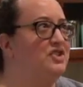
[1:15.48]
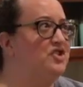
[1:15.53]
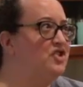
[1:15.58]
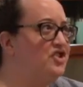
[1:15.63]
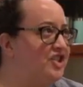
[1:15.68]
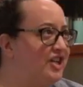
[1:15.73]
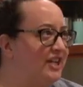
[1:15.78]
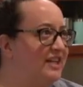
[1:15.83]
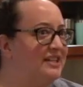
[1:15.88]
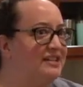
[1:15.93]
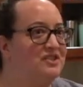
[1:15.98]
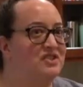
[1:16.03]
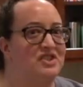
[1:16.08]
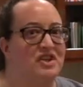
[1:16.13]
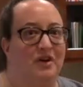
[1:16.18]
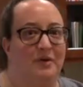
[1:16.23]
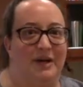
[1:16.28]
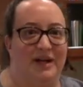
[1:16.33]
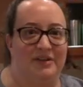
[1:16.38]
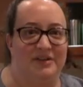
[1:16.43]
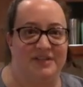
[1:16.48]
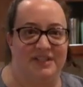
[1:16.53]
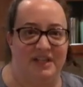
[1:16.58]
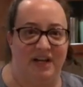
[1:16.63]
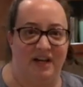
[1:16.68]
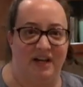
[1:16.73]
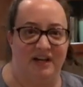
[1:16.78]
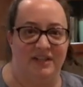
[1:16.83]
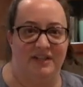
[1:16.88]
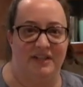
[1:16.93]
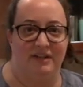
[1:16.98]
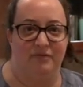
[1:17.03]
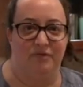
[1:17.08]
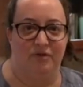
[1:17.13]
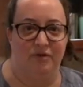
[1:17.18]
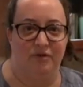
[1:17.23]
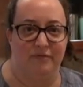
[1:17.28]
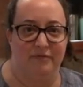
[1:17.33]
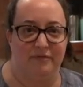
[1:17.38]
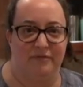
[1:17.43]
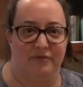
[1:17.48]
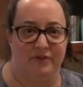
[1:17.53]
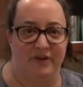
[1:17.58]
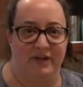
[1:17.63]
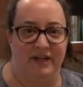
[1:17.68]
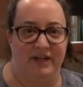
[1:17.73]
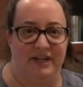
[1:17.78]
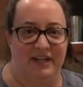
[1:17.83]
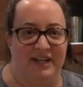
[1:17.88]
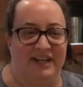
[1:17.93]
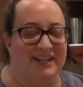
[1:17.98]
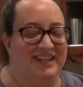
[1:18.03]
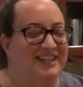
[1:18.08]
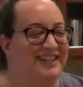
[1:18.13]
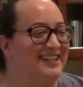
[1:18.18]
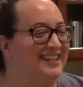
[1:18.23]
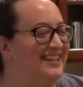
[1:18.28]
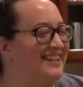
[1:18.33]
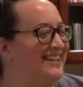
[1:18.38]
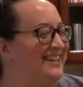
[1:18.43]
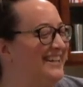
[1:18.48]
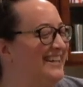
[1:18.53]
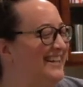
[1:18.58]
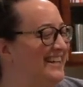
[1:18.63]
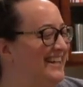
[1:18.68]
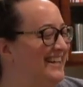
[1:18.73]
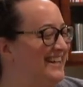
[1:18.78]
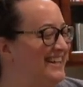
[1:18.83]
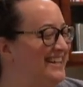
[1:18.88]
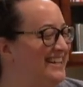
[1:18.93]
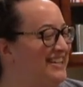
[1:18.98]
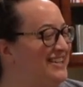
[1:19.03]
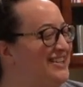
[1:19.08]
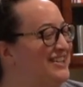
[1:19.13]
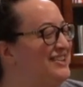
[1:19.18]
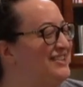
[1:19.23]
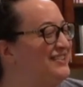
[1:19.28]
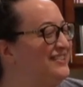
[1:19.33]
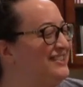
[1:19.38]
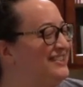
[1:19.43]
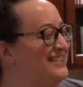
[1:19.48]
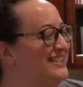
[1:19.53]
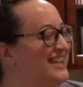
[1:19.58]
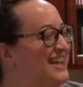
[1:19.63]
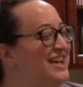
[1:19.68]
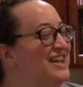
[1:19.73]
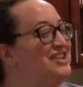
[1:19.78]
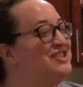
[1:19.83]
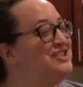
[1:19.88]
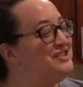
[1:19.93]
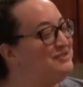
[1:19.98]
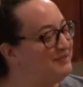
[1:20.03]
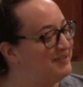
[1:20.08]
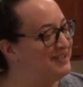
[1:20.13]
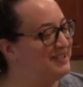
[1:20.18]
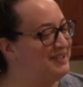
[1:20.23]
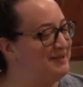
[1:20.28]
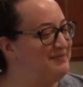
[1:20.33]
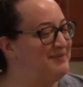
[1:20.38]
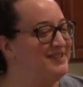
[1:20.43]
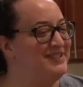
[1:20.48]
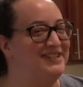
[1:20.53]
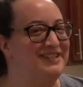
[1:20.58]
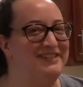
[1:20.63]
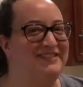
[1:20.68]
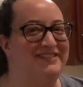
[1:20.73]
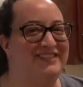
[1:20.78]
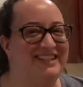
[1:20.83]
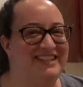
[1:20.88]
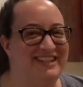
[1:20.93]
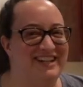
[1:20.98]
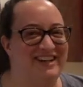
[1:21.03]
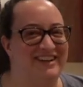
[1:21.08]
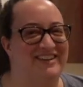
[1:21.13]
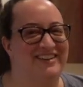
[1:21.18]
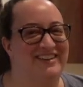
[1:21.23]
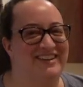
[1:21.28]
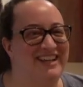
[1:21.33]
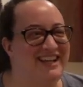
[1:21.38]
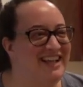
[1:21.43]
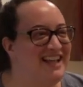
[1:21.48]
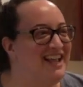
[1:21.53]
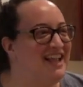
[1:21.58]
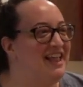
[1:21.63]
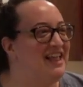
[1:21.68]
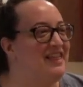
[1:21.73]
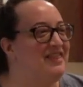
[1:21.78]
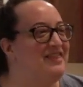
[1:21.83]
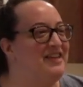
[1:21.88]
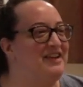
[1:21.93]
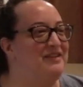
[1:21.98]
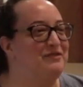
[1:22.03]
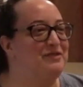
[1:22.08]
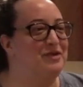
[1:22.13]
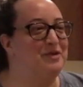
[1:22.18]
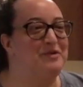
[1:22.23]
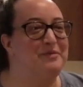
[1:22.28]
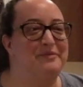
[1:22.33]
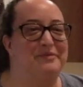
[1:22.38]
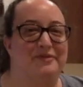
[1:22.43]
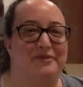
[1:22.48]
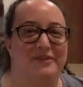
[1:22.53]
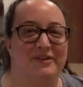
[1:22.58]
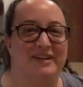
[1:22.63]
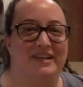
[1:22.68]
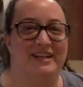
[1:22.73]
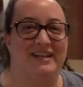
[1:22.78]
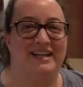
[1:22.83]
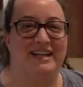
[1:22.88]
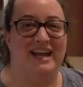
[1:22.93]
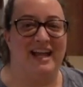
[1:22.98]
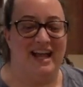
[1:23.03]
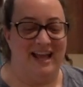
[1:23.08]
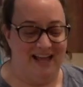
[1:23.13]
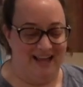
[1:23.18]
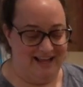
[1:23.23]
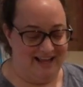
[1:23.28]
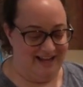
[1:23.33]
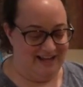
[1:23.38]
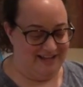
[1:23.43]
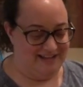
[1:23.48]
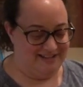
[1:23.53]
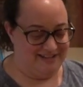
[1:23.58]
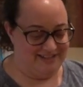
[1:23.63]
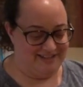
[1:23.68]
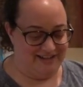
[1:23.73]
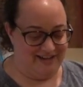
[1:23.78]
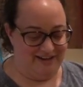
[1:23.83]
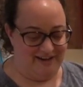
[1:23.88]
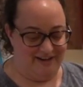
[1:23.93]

chickens go outside, they roam free. Do you want to come into the video? They roam free, and